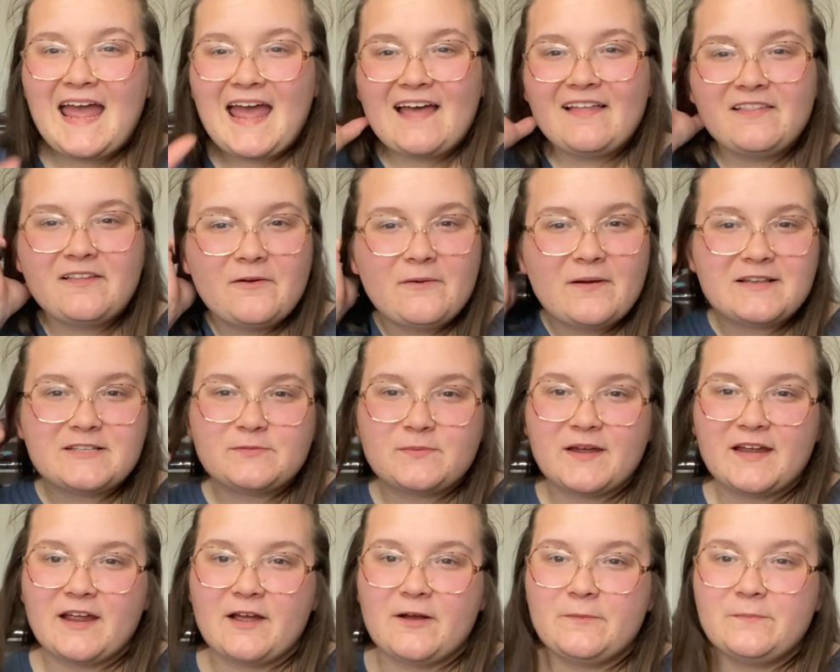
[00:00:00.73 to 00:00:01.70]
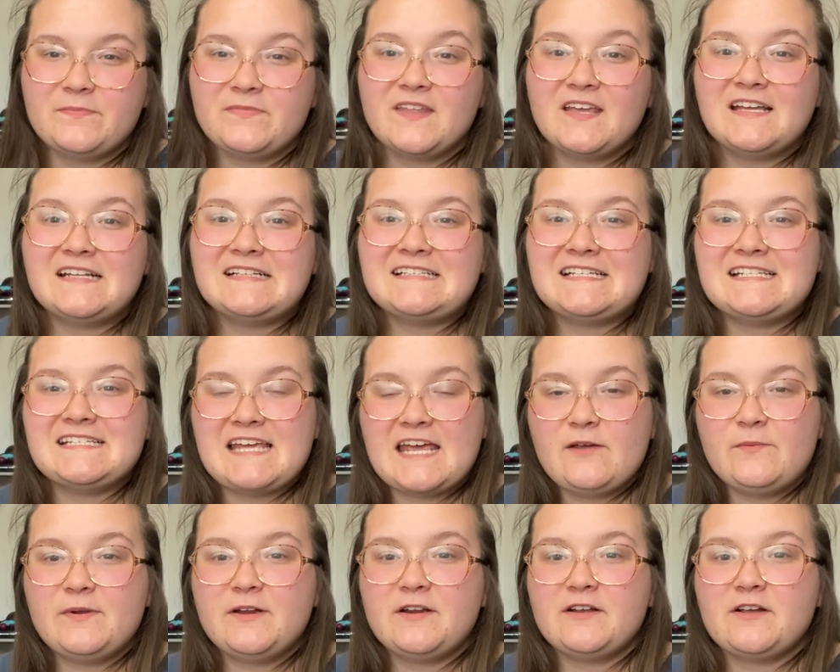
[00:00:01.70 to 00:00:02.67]
Hello SYO.
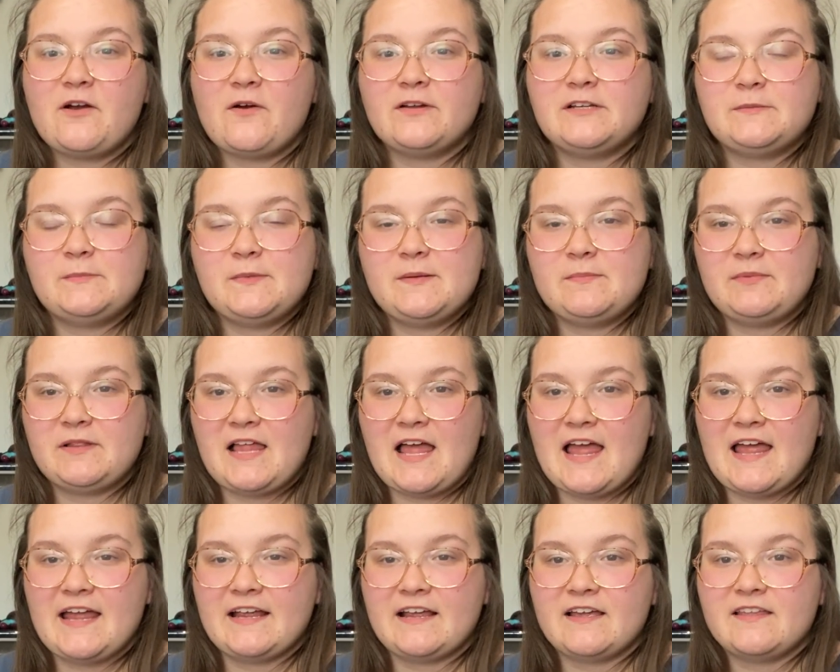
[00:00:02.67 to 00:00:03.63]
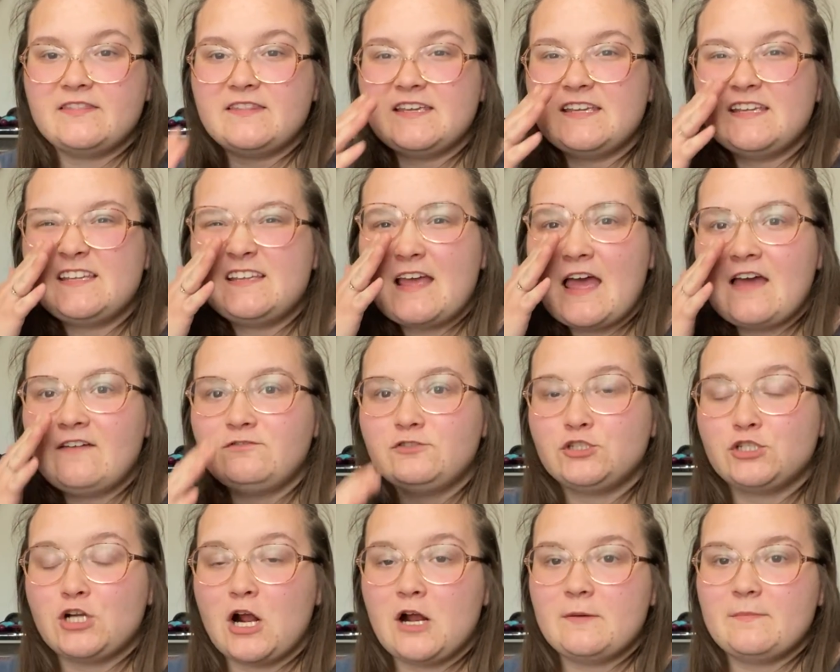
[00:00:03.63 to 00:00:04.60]
Today we are going to be playing the F
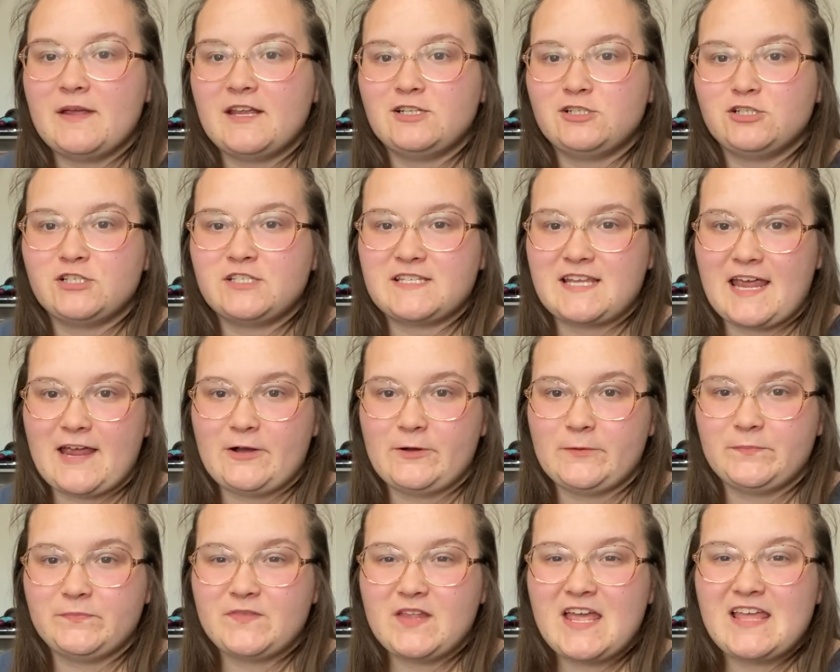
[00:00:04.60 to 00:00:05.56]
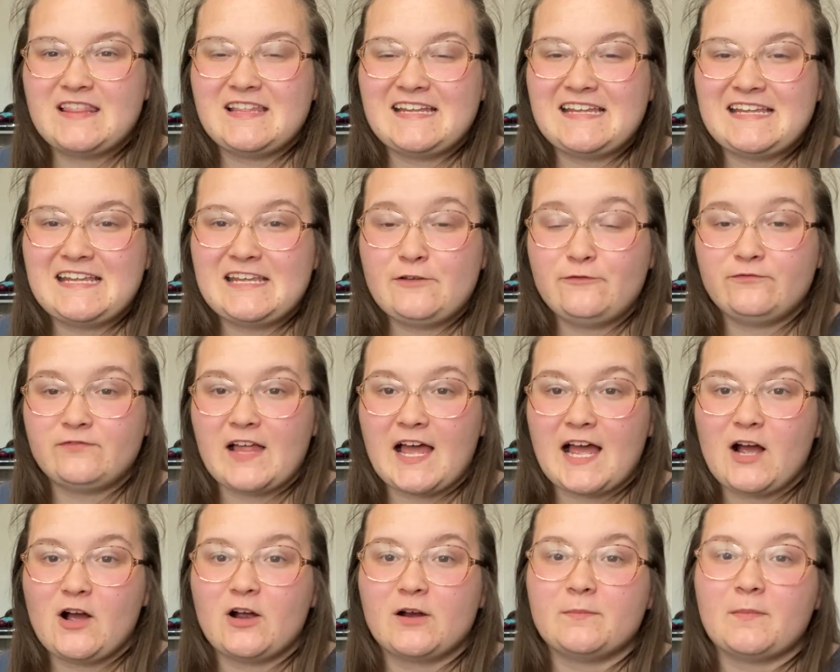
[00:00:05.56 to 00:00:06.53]
sharp major scale and the E
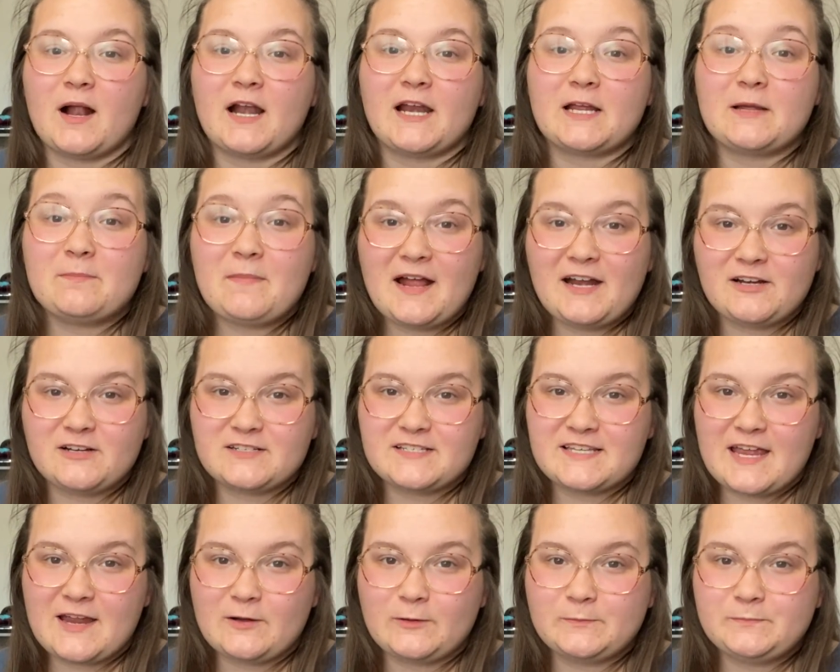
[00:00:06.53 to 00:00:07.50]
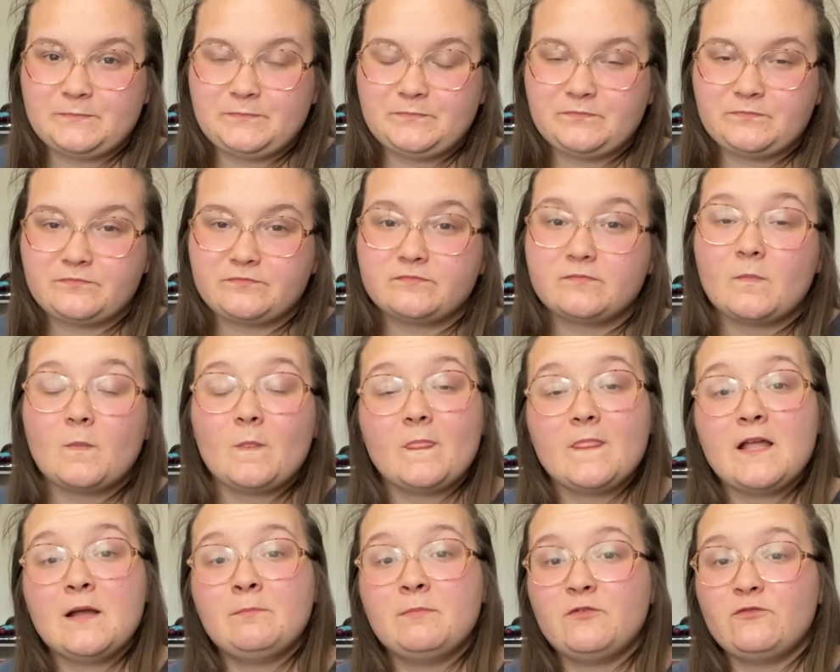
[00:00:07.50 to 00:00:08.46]
flat harmonic minor scale.
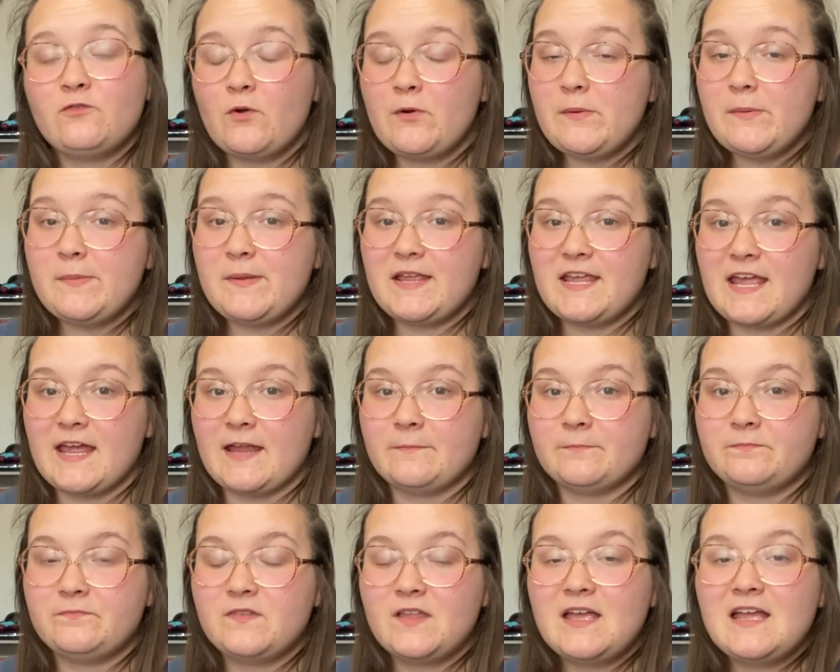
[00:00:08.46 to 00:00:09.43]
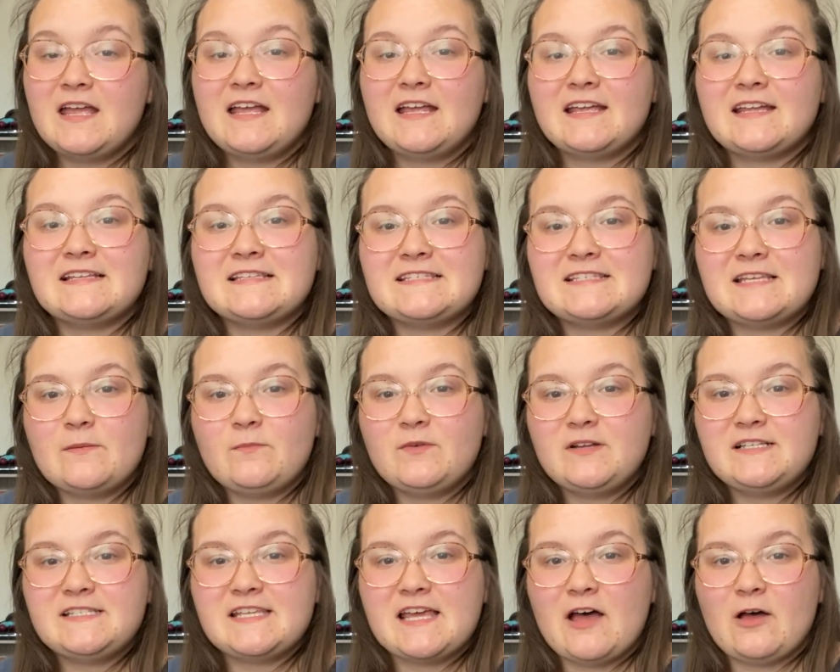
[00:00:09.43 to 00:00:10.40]
Before we begin, can
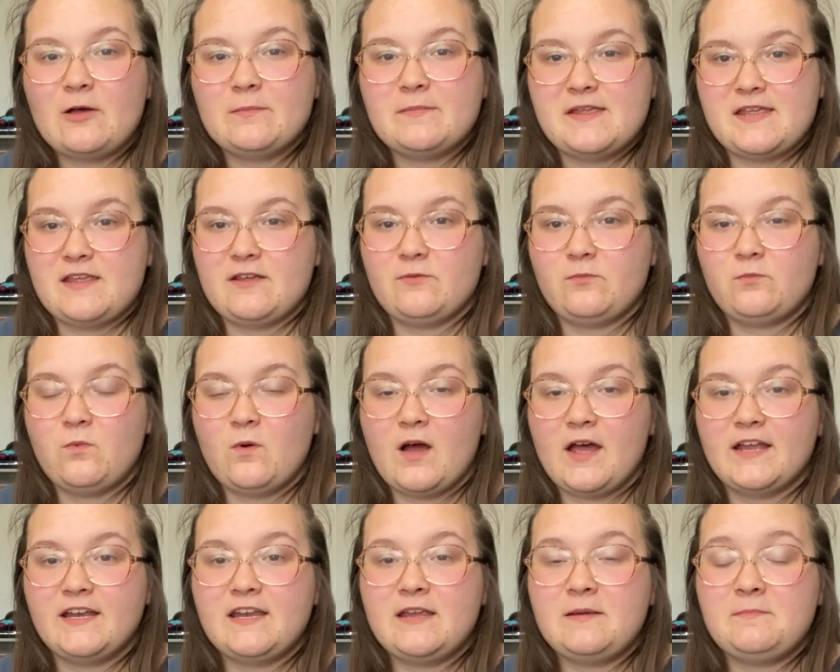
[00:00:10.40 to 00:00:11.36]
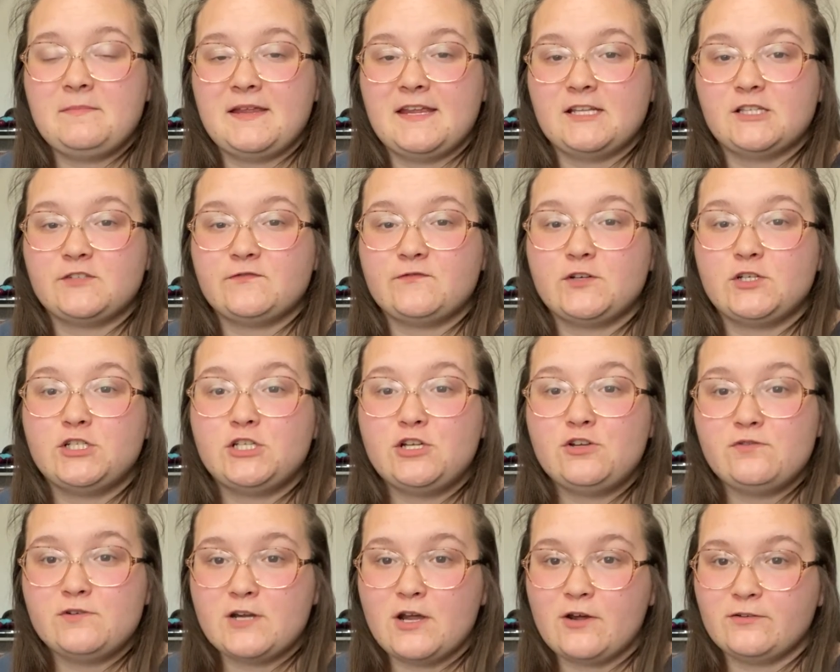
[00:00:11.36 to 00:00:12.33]
someone tell me what it means for
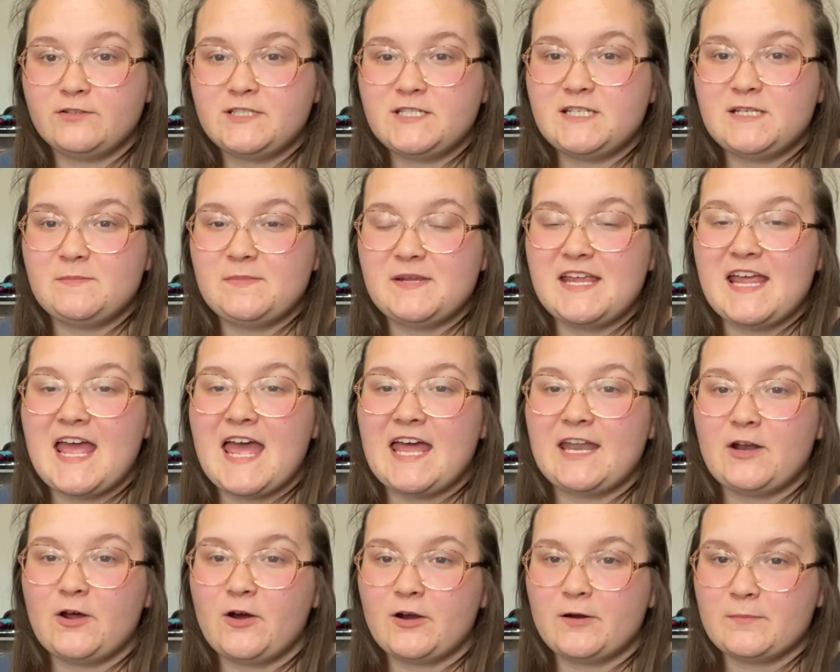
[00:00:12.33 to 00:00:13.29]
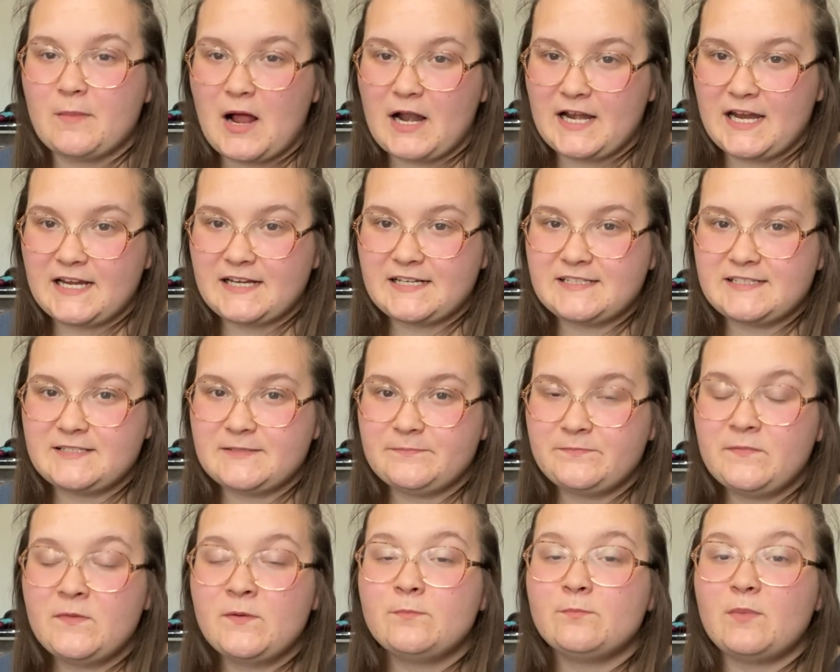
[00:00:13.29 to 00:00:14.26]
two notes to be enharmonics?
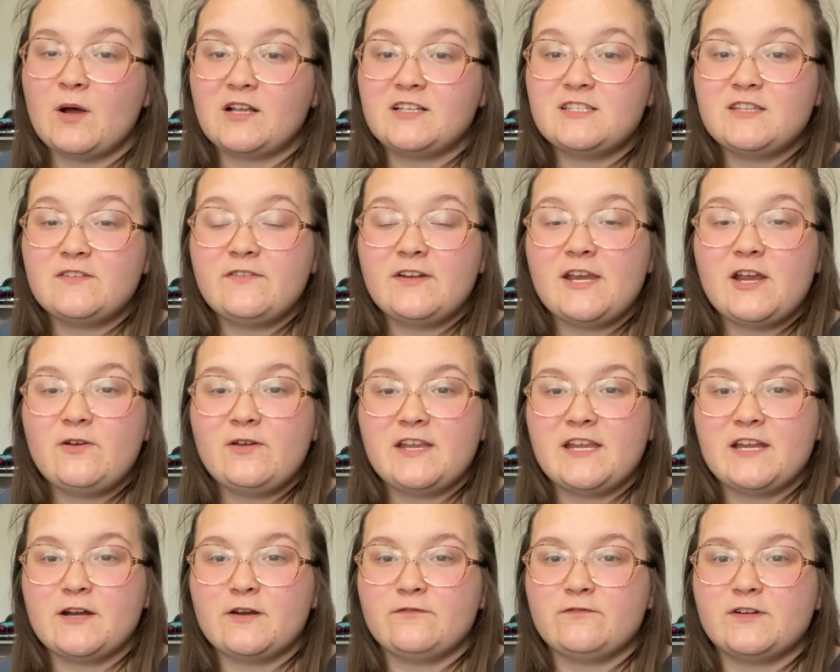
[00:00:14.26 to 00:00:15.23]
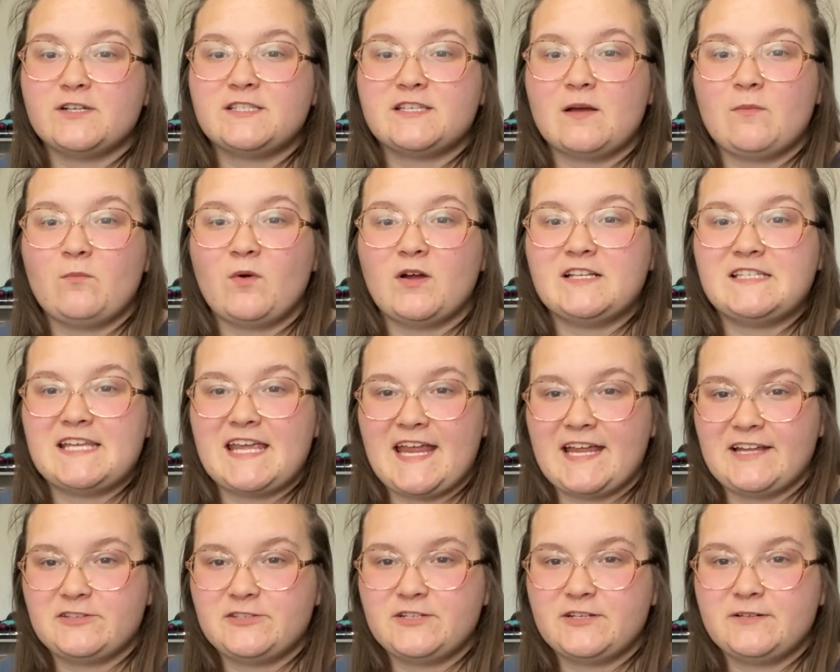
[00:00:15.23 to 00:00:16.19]
Pause the video here for someone to
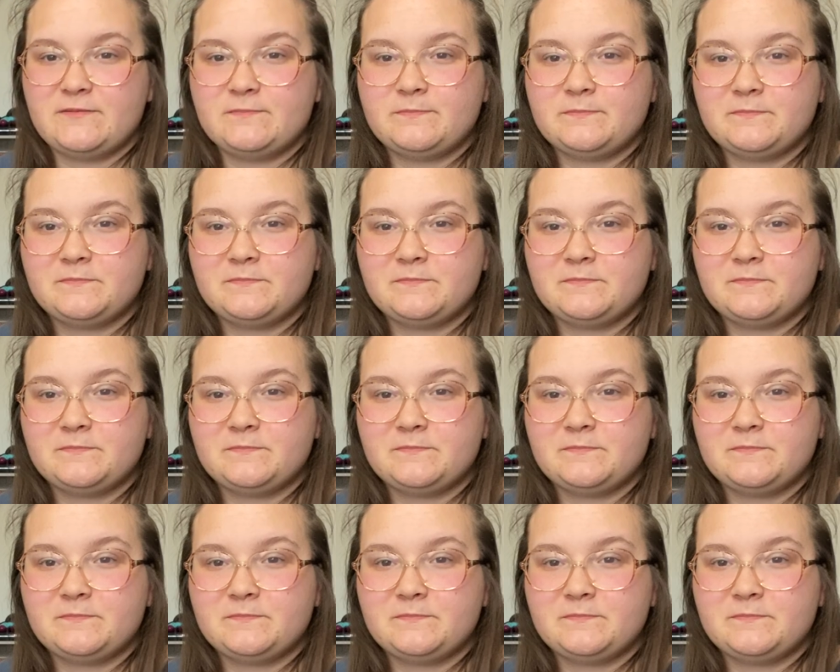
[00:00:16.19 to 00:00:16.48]
answer.